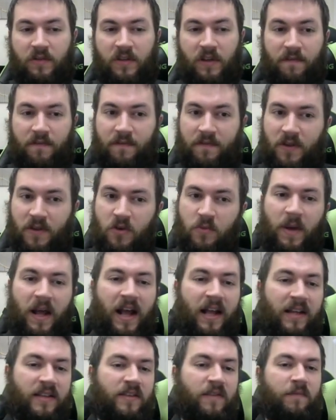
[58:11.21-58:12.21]
a few
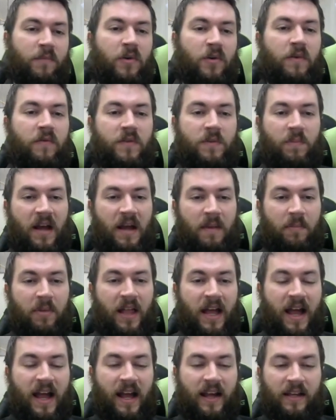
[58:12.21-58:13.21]
passive moves by
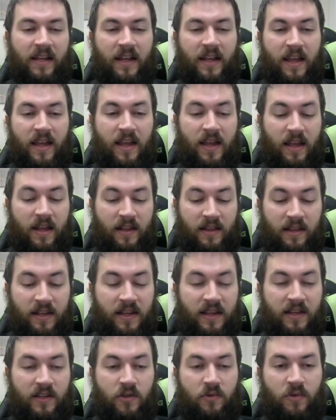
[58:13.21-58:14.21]
black,
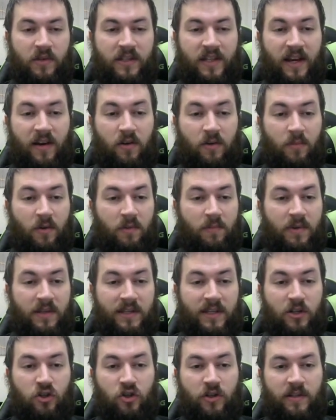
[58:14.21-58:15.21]
leading to a terrible
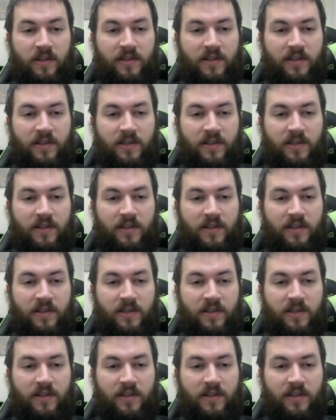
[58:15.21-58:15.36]
position.